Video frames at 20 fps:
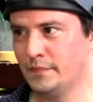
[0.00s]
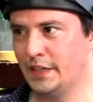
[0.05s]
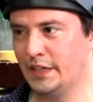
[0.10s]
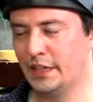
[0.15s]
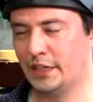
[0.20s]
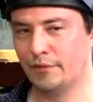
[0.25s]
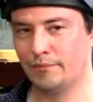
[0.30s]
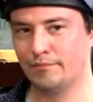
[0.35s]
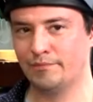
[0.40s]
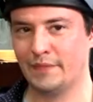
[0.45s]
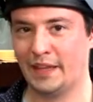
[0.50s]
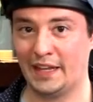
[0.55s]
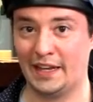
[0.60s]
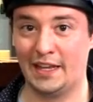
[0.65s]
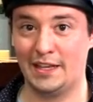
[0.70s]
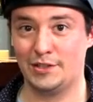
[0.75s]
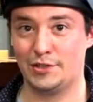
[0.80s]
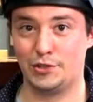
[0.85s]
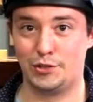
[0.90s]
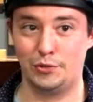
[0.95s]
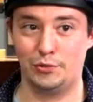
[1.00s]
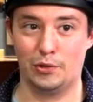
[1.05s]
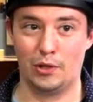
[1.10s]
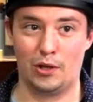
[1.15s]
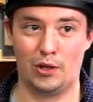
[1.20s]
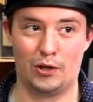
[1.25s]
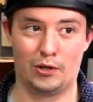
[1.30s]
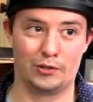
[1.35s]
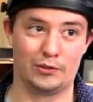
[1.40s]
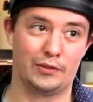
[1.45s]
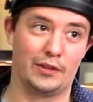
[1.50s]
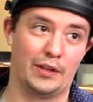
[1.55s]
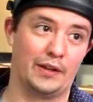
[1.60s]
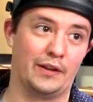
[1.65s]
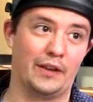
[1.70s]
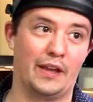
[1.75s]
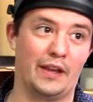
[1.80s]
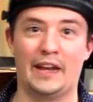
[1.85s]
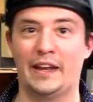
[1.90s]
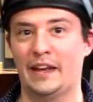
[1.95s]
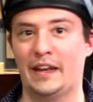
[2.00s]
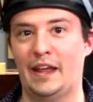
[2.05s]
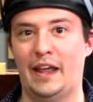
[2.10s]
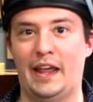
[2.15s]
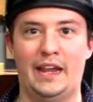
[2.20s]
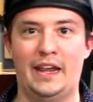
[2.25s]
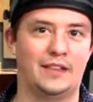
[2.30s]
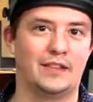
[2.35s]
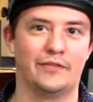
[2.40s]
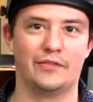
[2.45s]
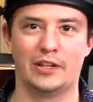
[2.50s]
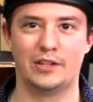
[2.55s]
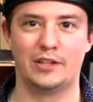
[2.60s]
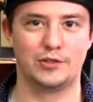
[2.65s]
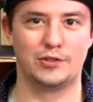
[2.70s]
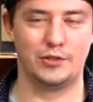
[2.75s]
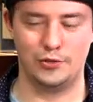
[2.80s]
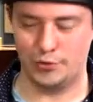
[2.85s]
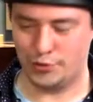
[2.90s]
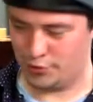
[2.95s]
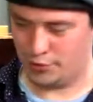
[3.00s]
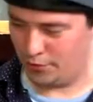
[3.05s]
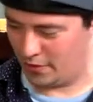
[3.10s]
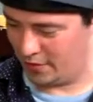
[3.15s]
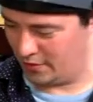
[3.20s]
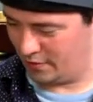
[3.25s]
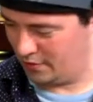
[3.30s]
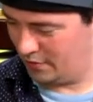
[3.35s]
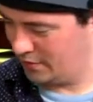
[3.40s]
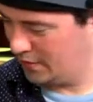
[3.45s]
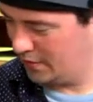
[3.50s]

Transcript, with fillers: you know, an inch too long than an 1/8 of an inch too short.